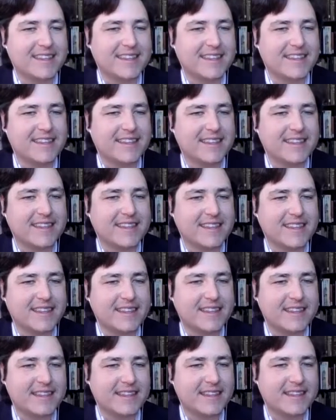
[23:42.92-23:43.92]

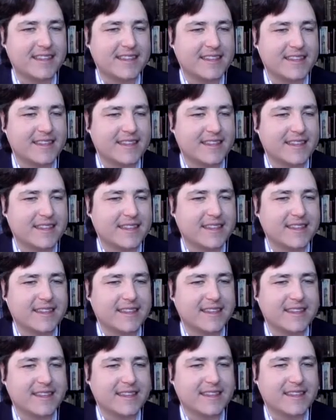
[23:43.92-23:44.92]

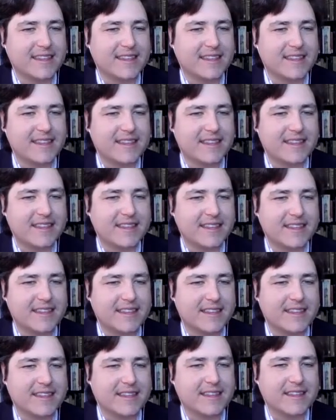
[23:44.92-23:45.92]

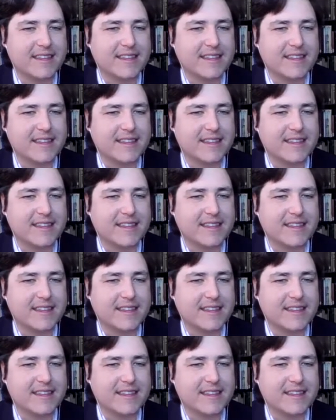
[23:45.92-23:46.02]
The person shown says nothing.